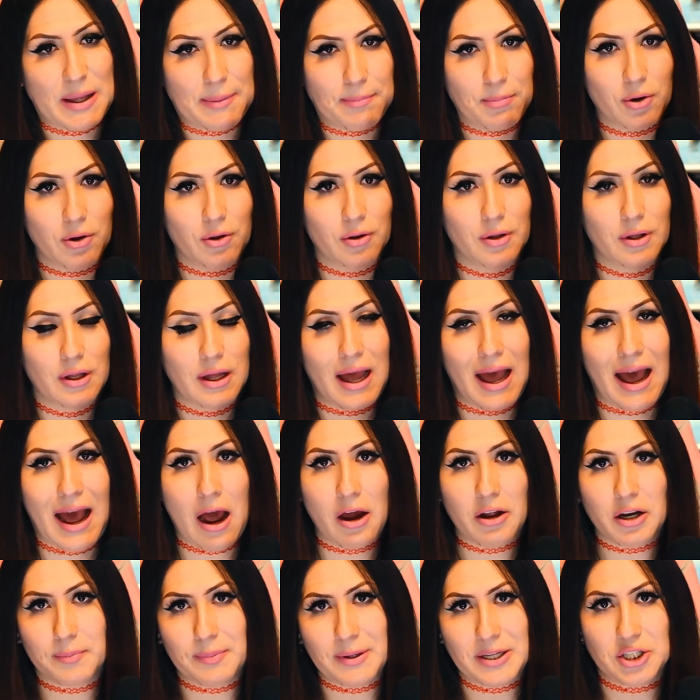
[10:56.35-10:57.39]
people
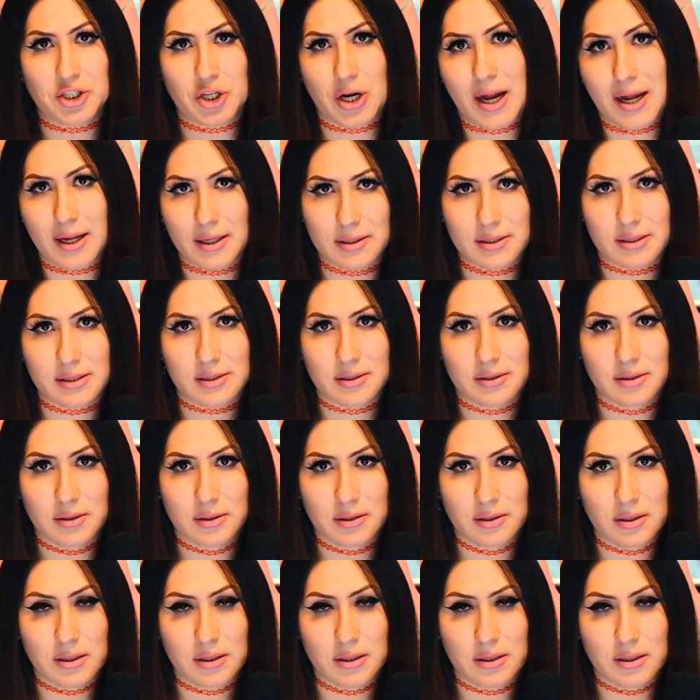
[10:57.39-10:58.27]
how to be trans.